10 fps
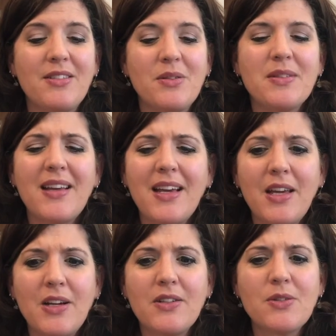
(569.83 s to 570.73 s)
So it was like a
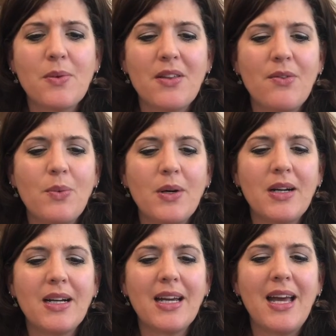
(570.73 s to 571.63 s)
year's worth of
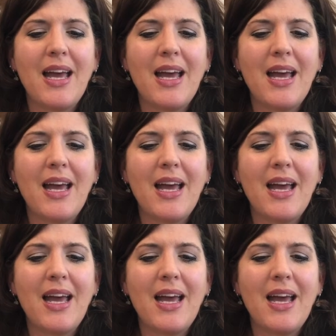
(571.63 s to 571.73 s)
work.